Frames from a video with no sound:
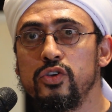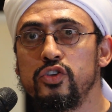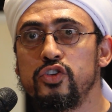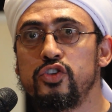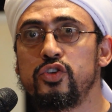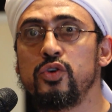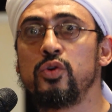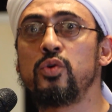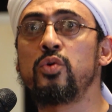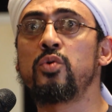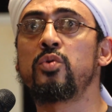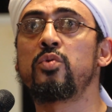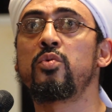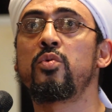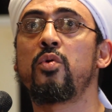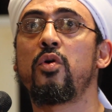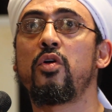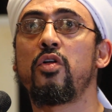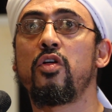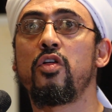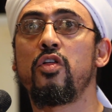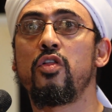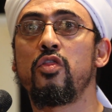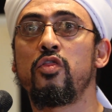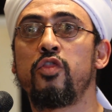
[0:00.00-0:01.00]

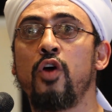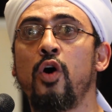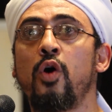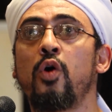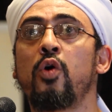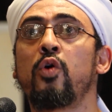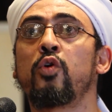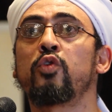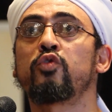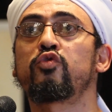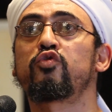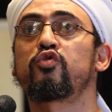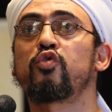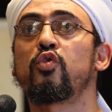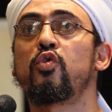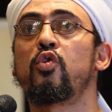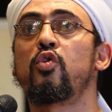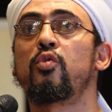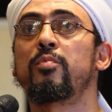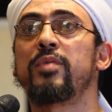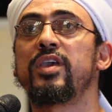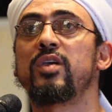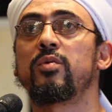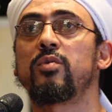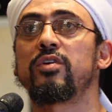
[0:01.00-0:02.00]
to those to
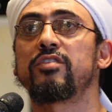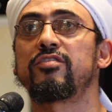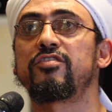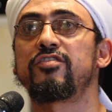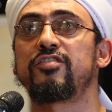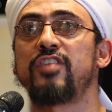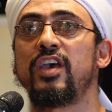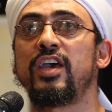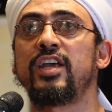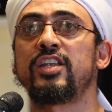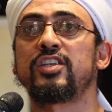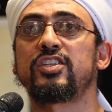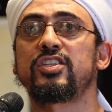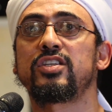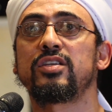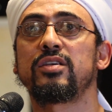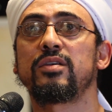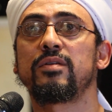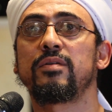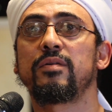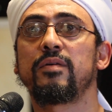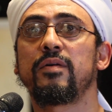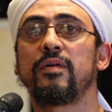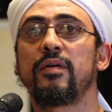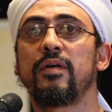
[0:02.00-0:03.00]
whom he was
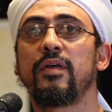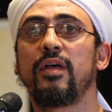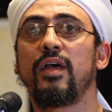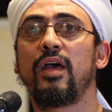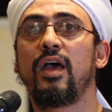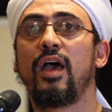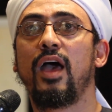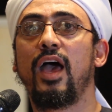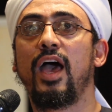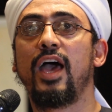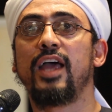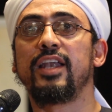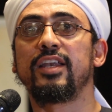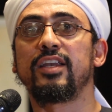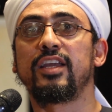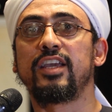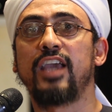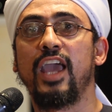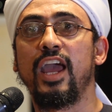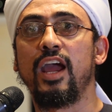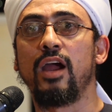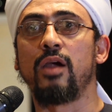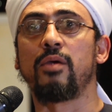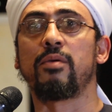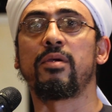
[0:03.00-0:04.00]
sent, and
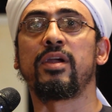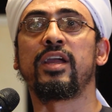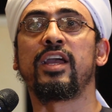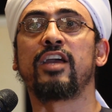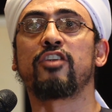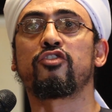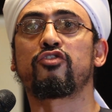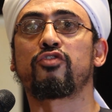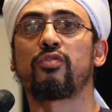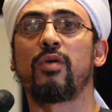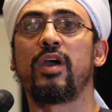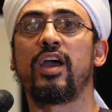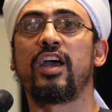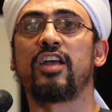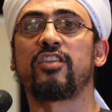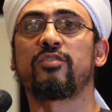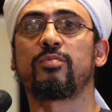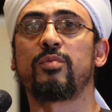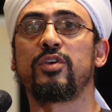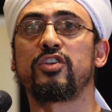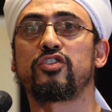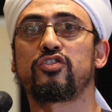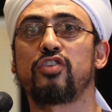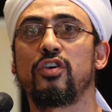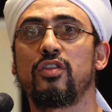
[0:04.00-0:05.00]
carry and
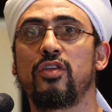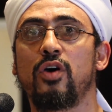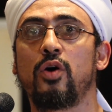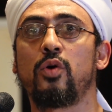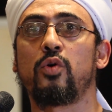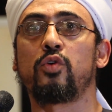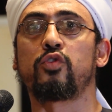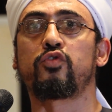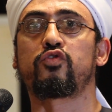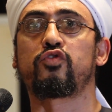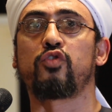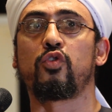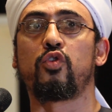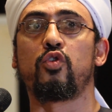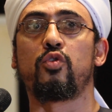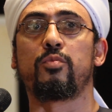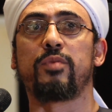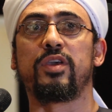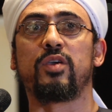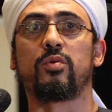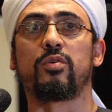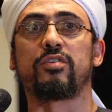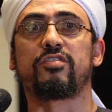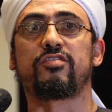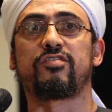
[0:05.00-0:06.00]
transmit to those to whom
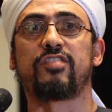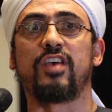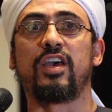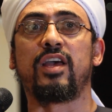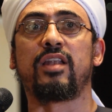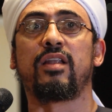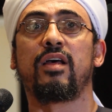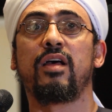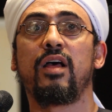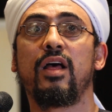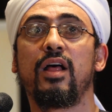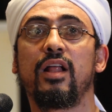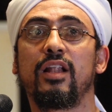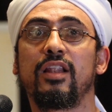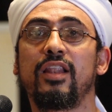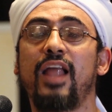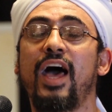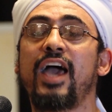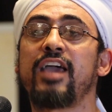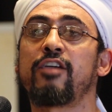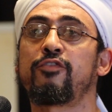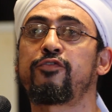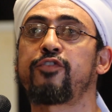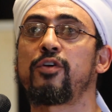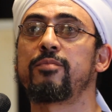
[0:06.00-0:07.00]
he was sent,
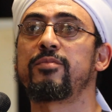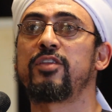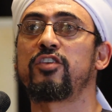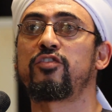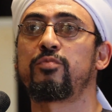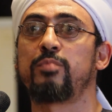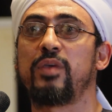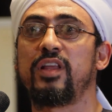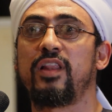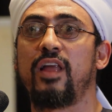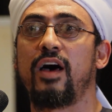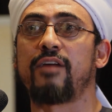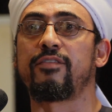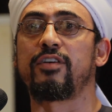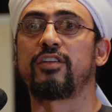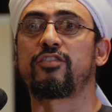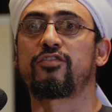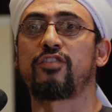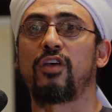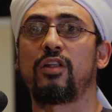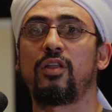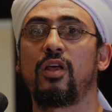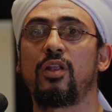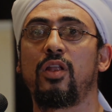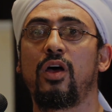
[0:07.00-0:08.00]
light from this beloved,
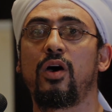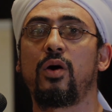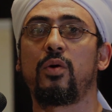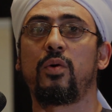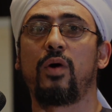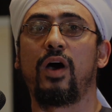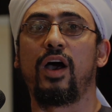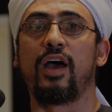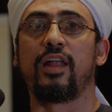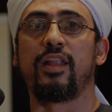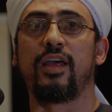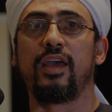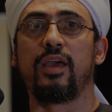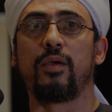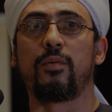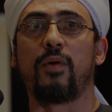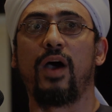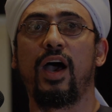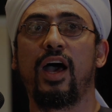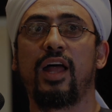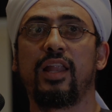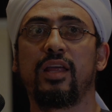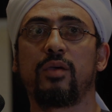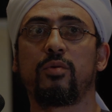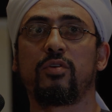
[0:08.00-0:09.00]
sallallahu alayhi
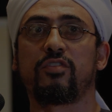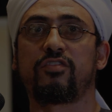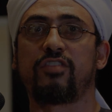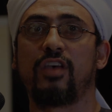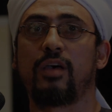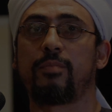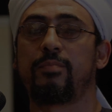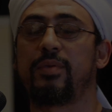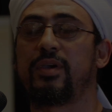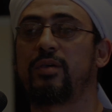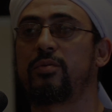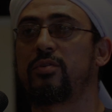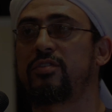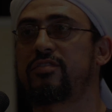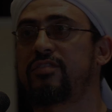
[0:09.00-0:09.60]
wa alihi wa